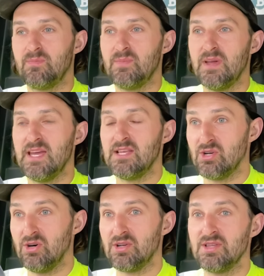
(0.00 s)
uh,
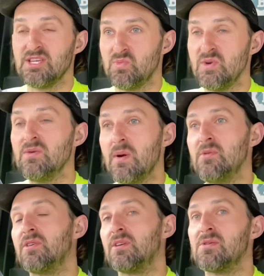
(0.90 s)
during this week when we
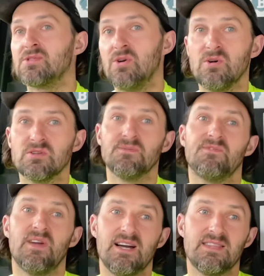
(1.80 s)
were going to go to court on
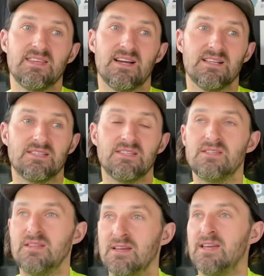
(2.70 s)
Friday, I actually
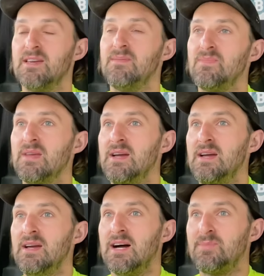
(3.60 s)
um,
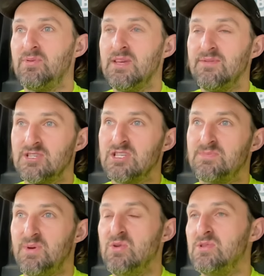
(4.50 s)
I'd previously
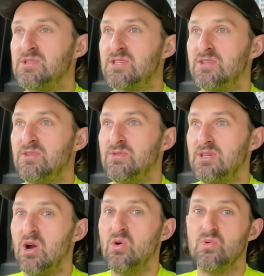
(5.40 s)
spoken to
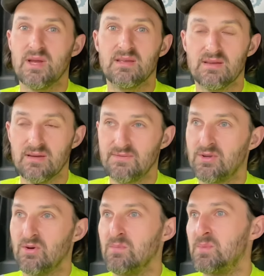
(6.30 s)
the owner of the
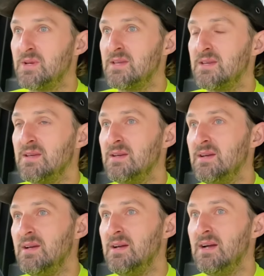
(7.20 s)
company
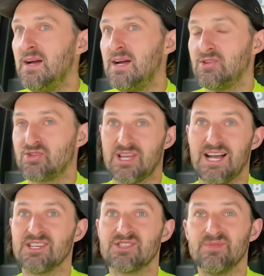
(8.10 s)
and just
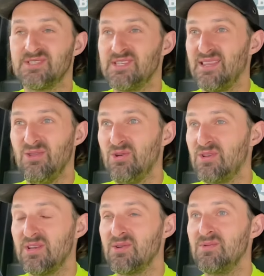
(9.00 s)
asked them and said, look,
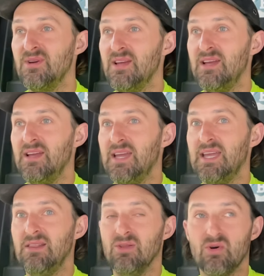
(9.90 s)
you know,
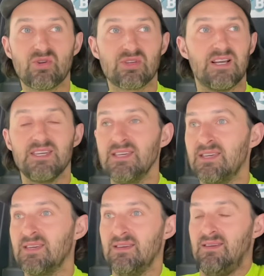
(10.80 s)
it looks
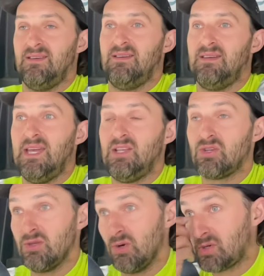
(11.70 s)
like it
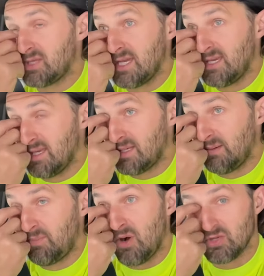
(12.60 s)
just looks like it's
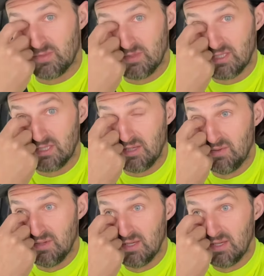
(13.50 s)
impossible to do.